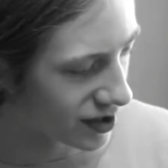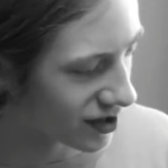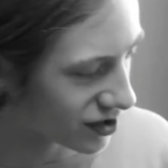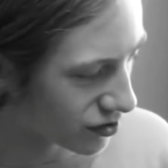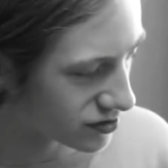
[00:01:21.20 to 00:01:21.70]

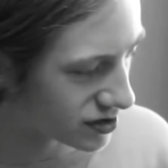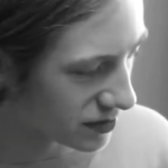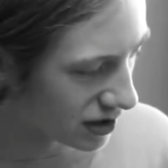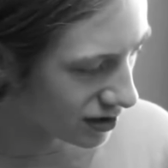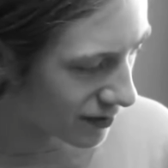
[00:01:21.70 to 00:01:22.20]
But, you
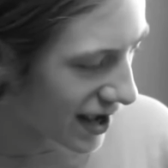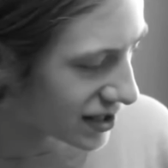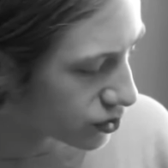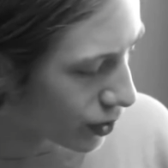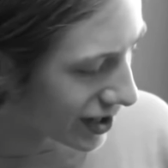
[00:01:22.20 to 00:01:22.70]
know, to me,
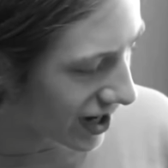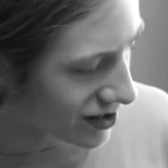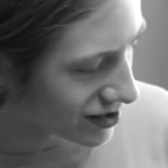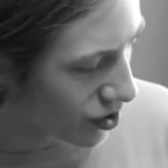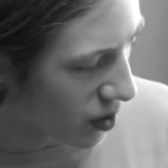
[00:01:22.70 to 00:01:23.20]
mass and
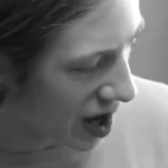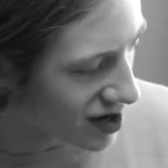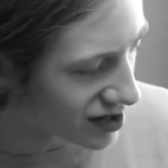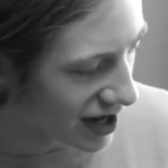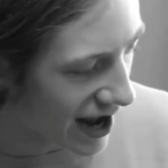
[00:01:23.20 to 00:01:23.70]
weight kind of
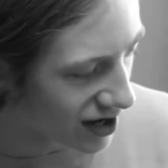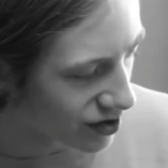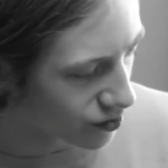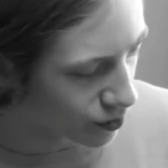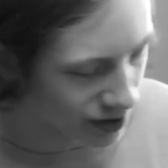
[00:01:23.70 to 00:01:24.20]
go hand in
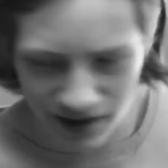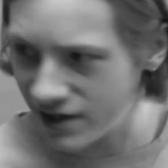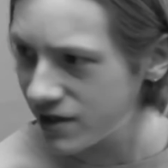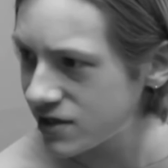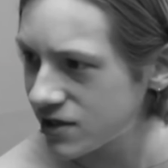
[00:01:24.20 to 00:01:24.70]
hand
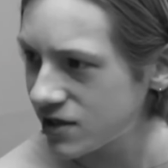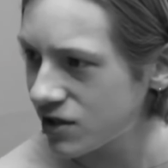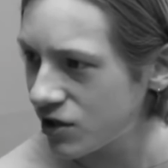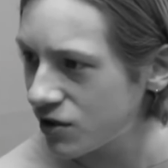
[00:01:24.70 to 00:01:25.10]
with this,